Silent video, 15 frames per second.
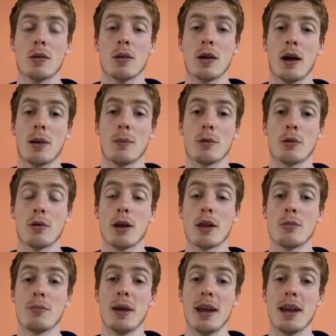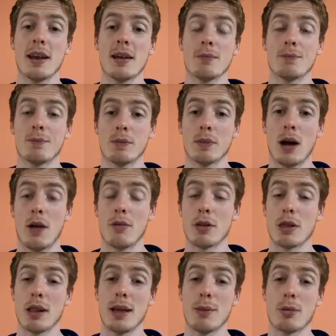The reason being,
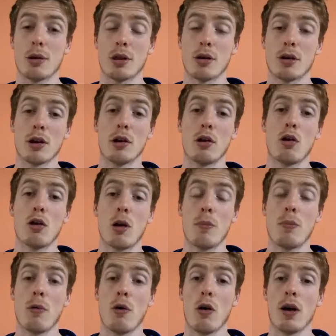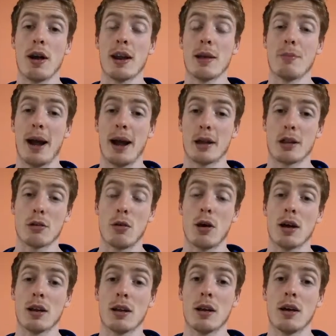obviously, because you can load up more in a back
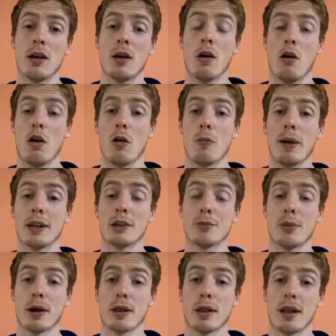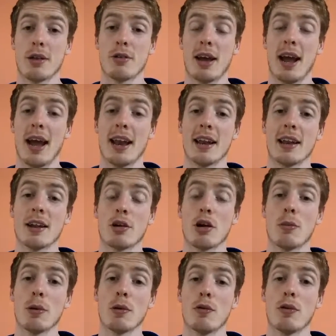squat or a bench press than you can in a
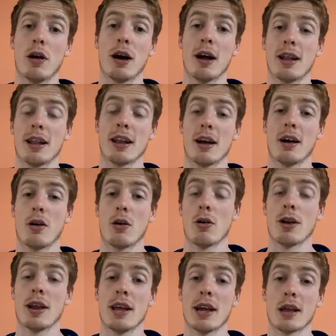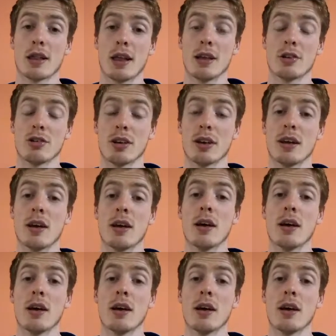dumbbell fly or a knee extension.